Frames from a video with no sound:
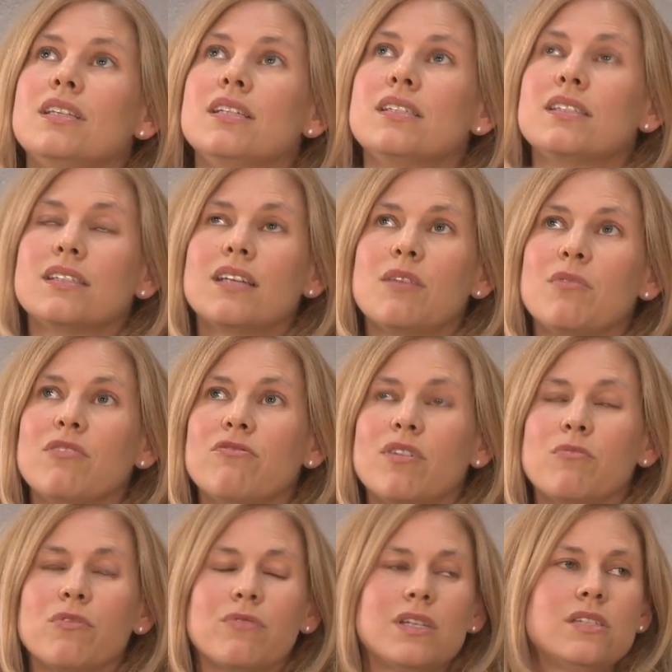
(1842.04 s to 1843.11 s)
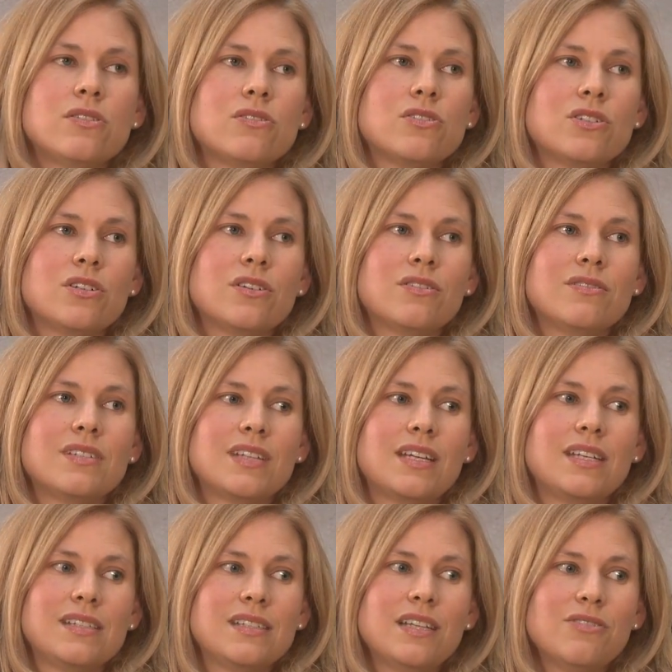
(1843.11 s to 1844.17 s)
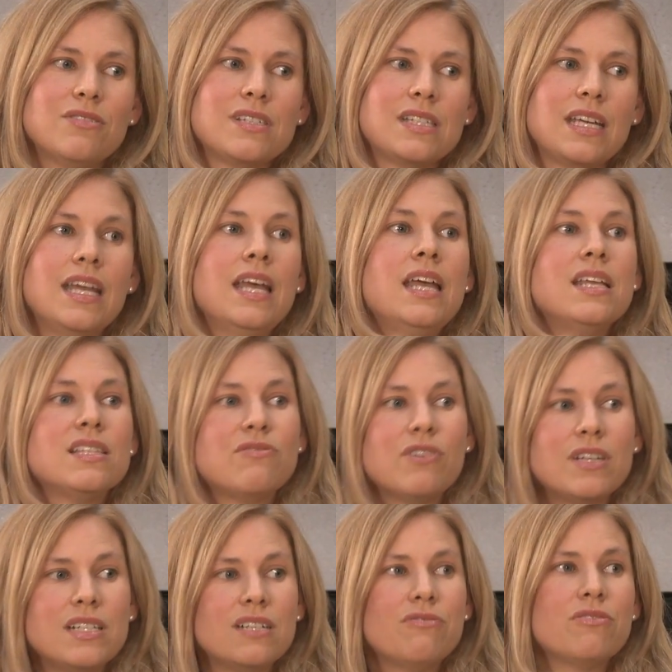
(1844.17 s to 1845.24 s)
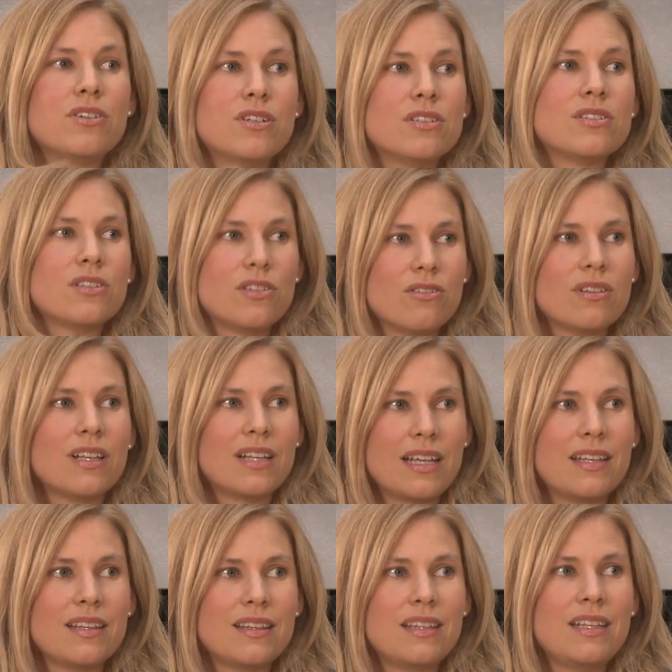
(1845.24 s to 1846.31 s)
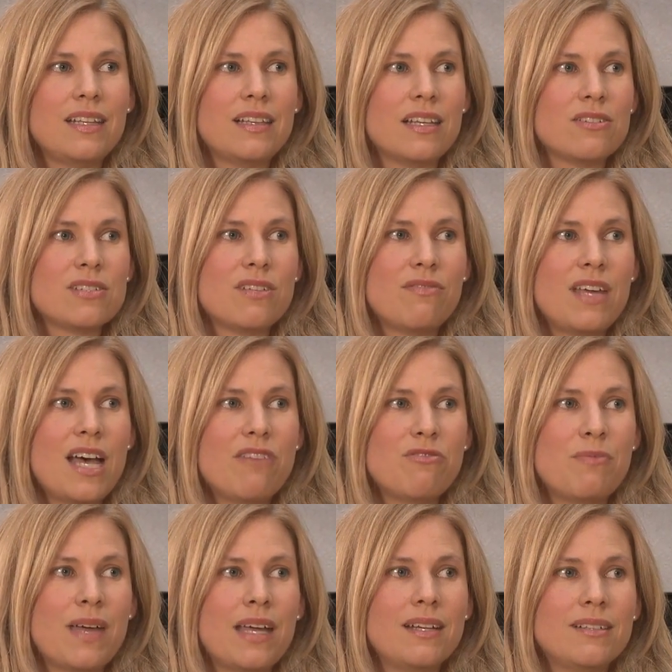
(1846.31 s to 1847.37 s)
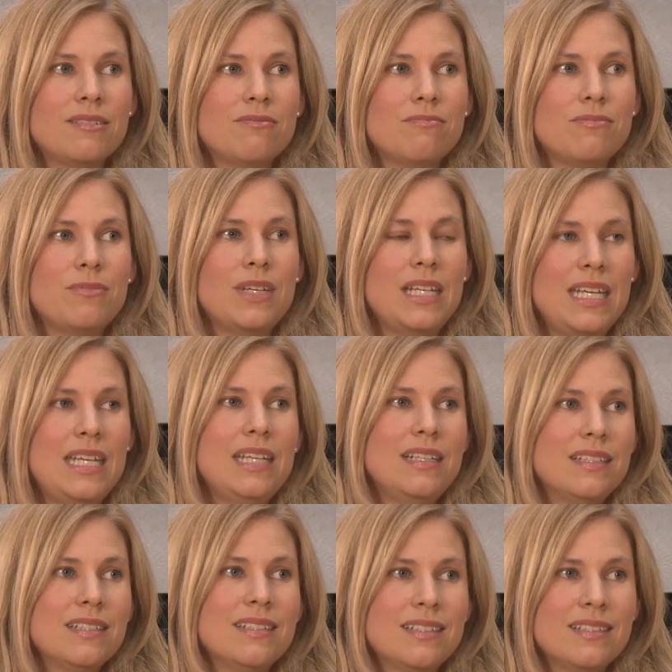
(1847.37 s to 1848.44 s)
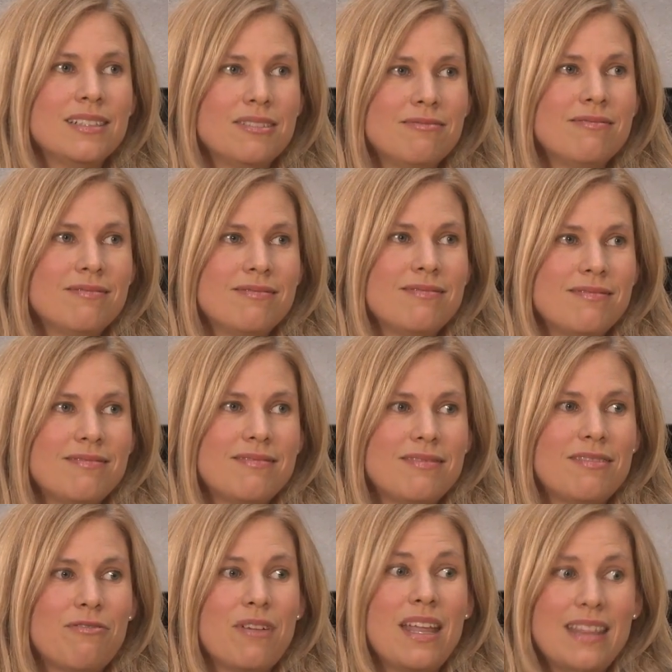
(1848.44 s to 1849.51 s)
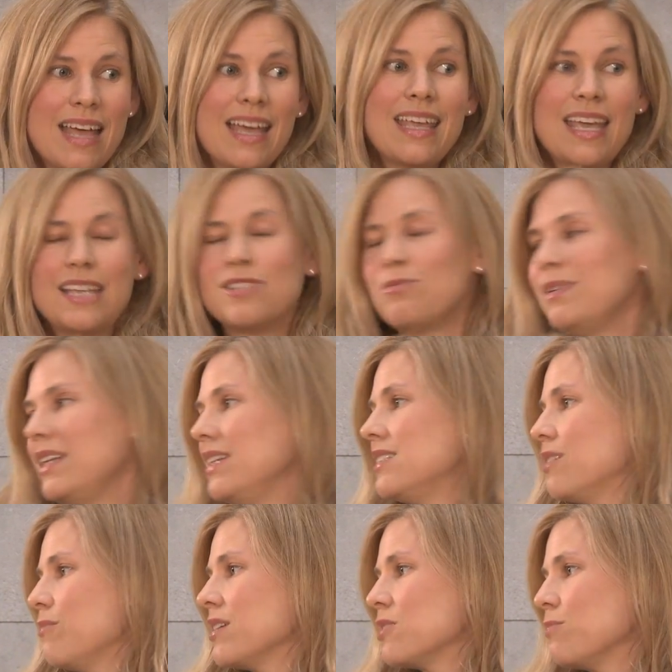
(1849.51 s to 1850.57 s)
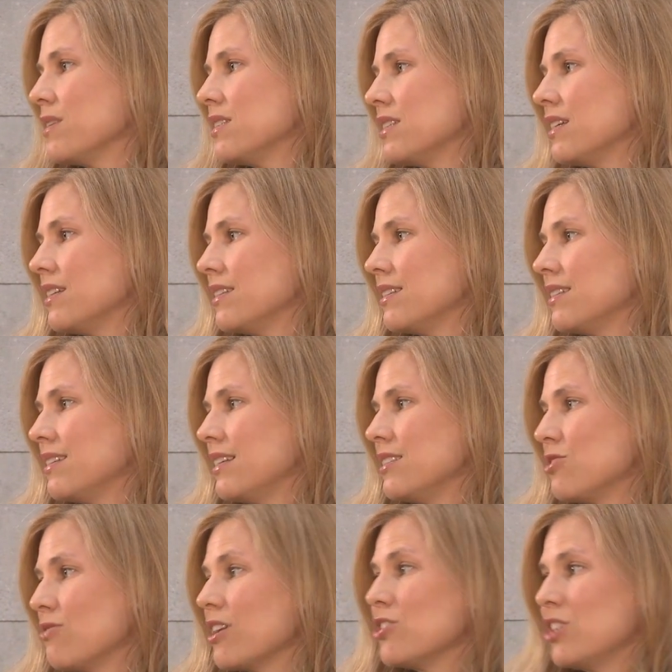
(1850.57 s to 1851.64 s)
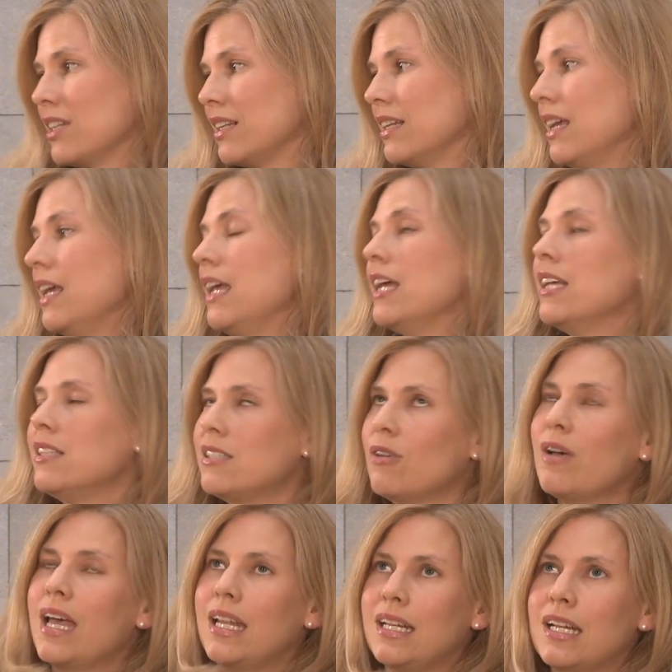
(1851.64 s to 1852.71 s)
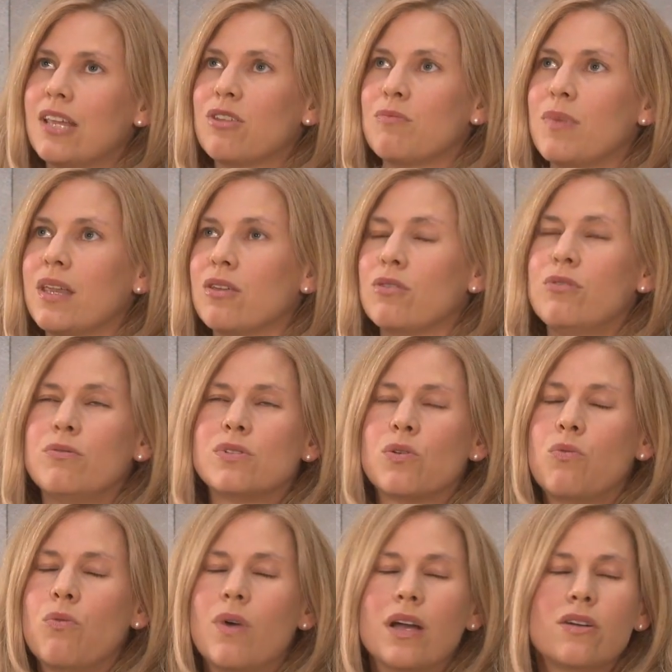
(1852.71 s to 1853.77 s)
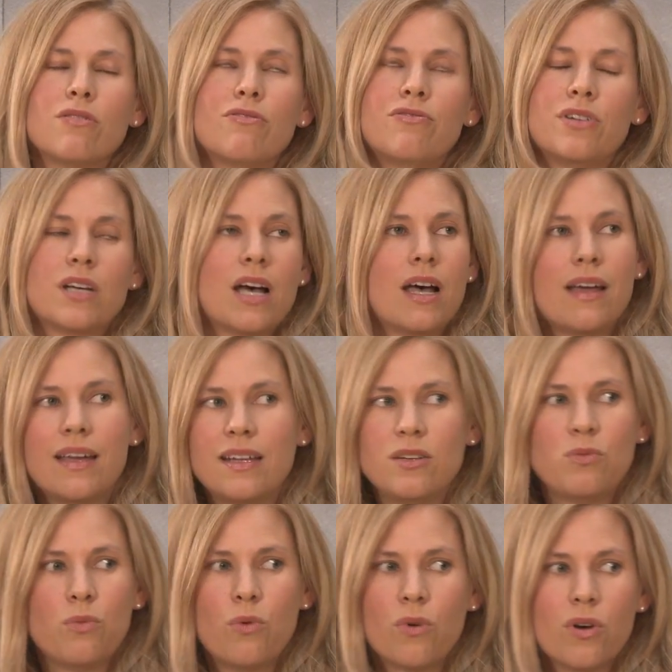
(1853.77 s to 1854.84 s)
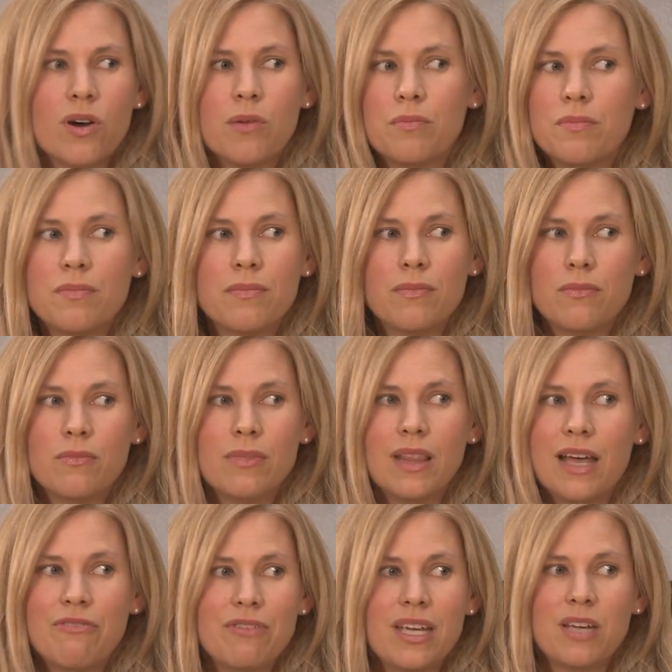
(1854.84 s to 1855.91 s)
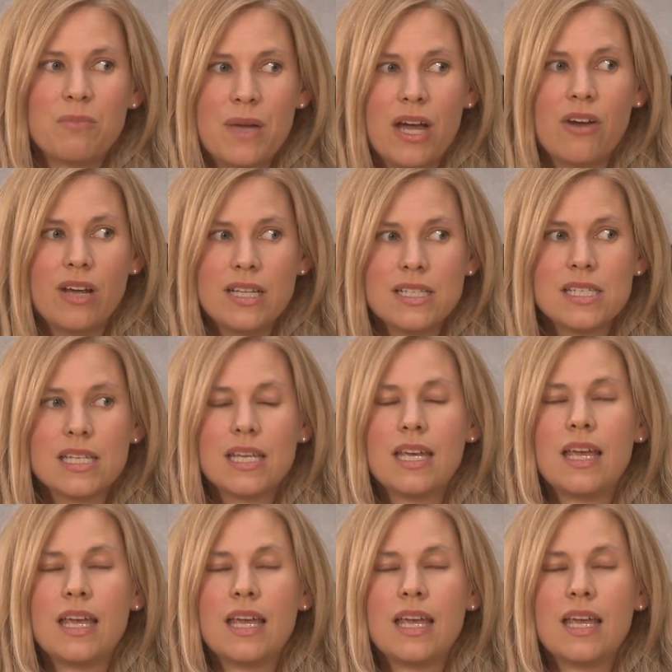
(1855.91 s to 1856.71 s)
this coming from a researcher who studies literacy, it's very difficult to learn the letters of the alphabet. We need, in that case, we need some explicit instruction. And so I had another mother who was a wonderful, kind, warm, loving parent.